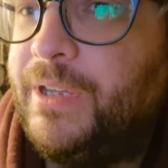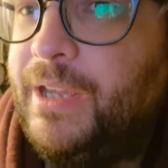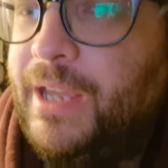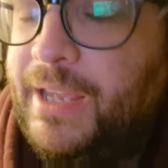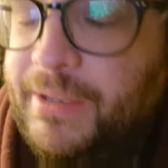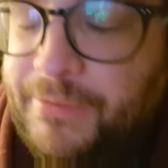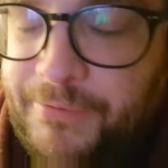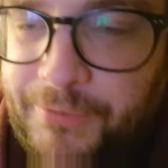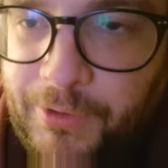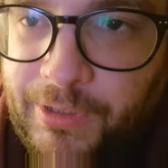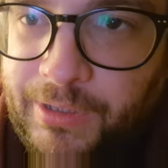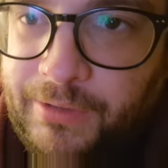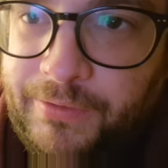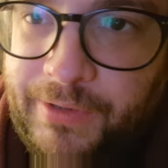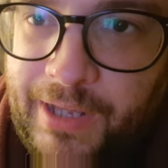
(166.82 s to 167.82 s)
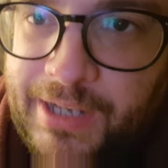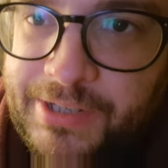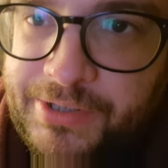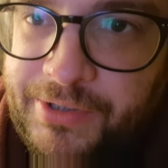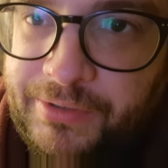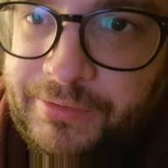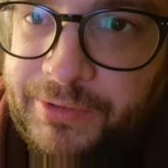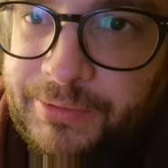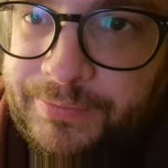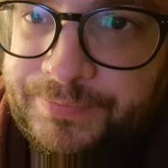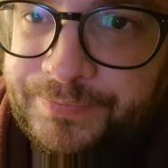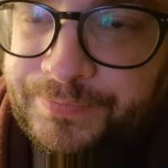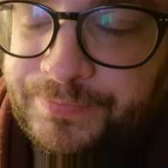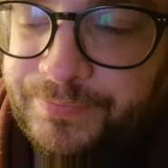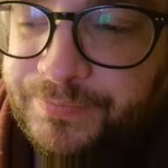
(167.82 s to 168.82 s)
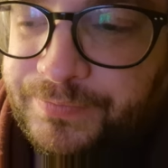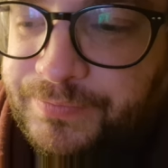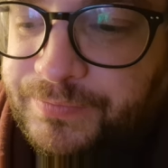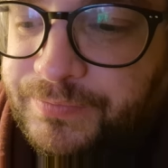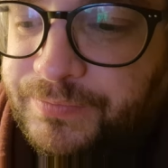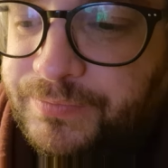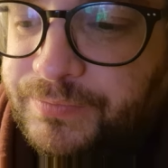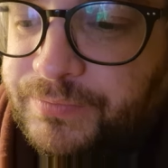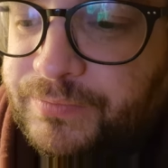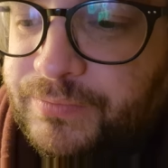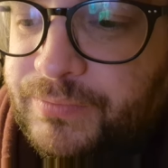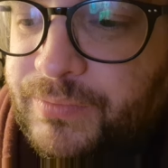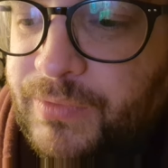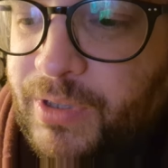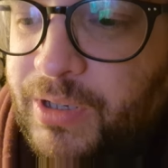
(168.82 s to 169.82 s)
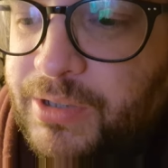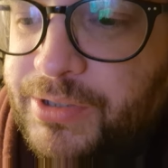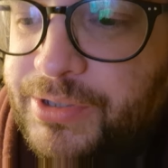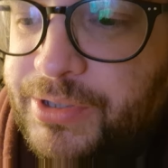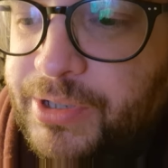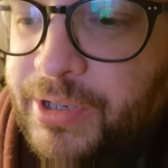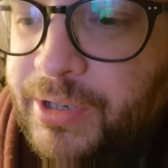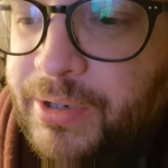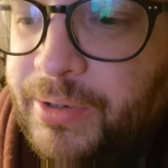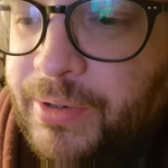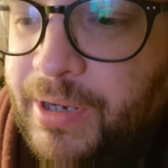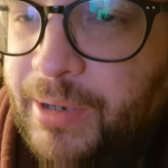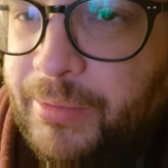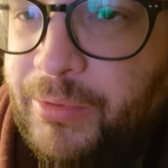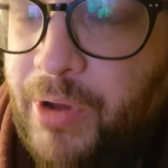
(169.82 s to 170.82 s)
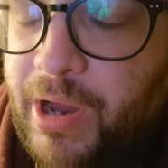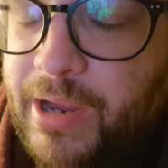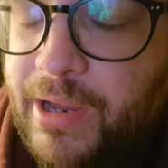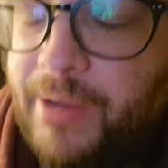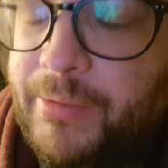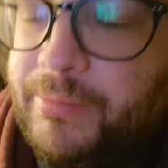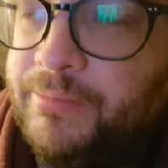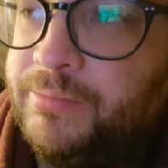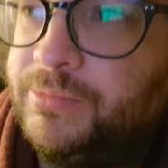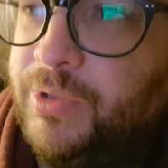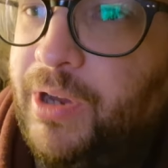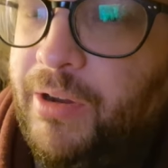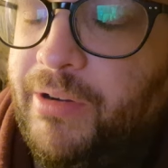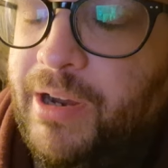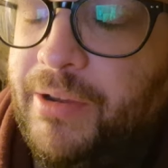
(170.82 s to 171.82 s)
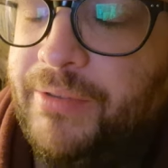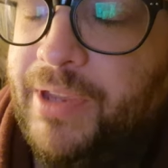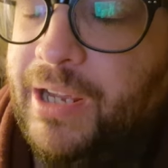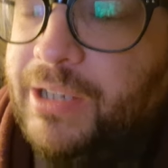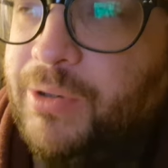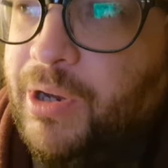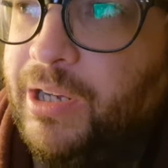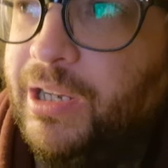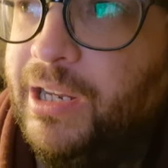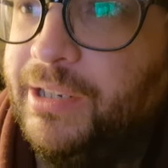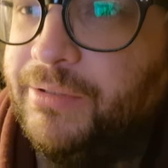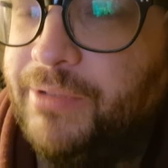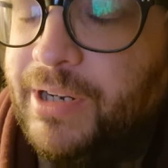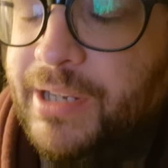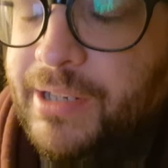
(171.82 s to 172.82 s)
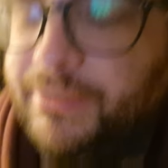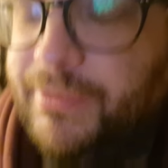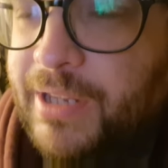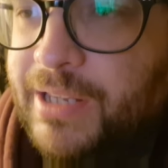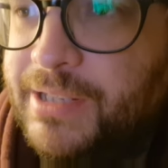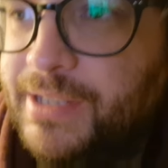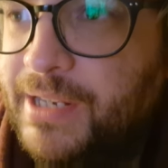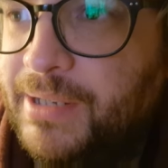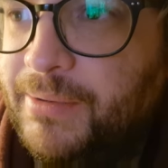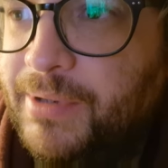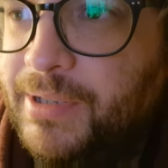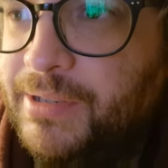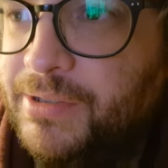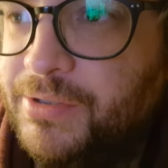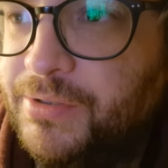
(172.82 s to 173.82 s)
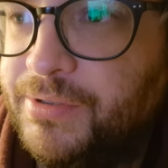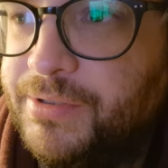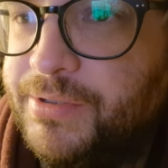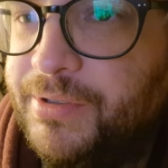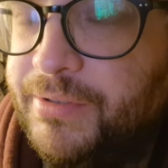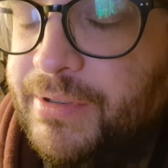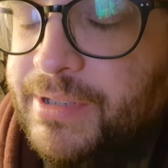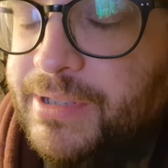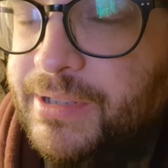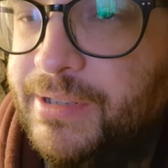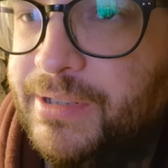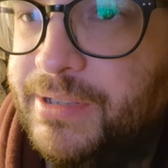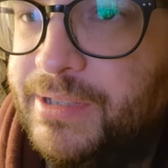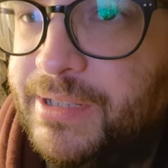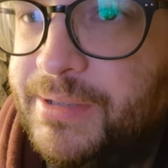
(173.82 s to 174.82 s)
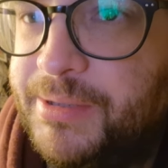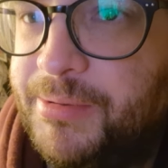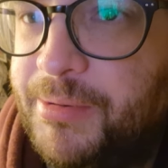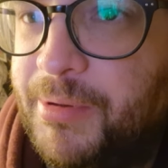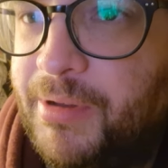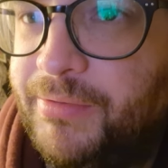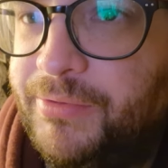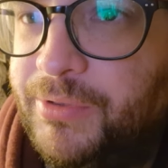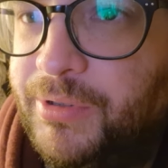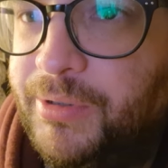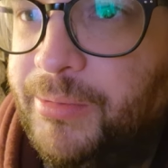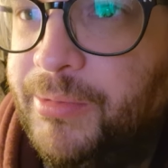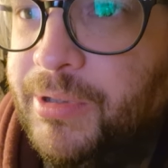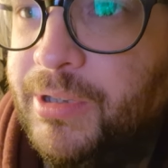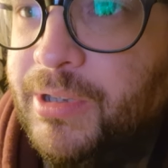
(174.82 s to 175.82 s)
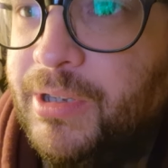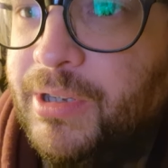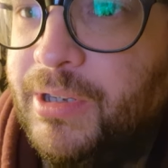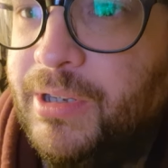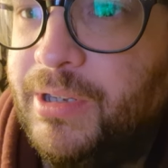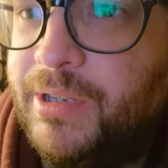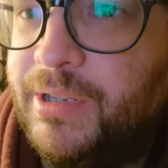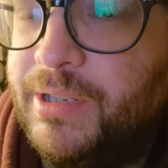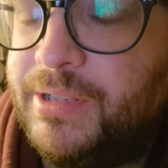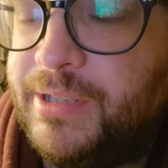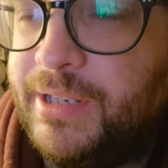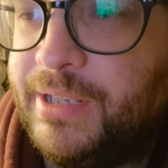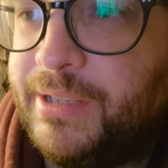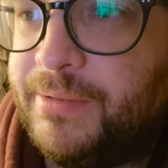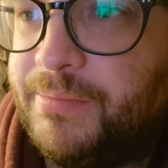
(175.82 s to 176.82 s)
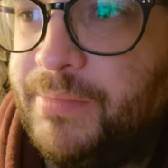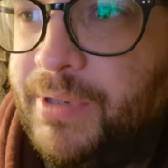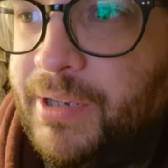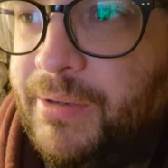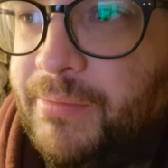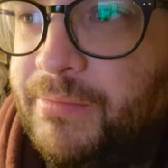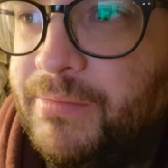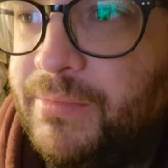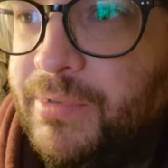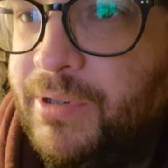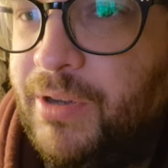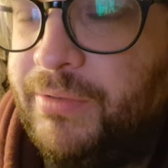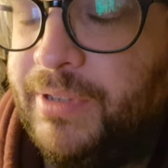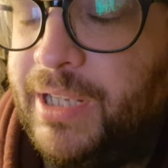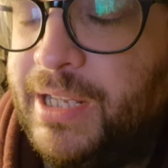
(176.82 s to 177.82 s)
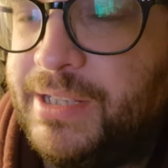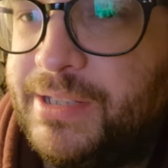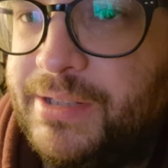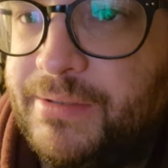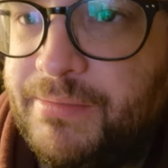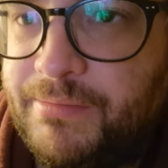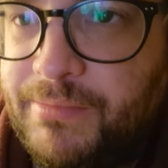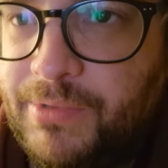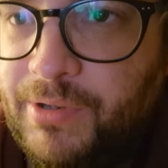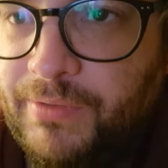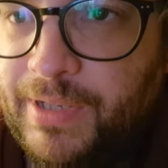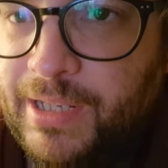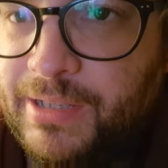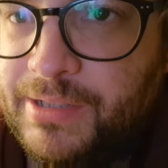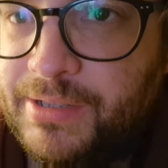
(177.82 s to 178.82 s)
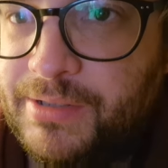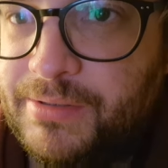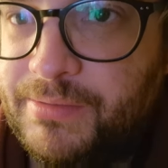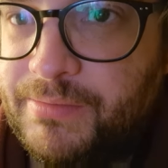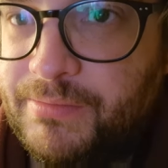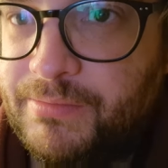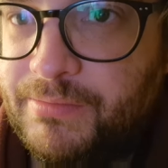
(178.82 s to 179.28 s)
a full-fledged novel. So, and I'm quite alright with that. I quite like writing novellas anyway and short stories, and it seems to be my form. It's like, you know, novelettes, novellas.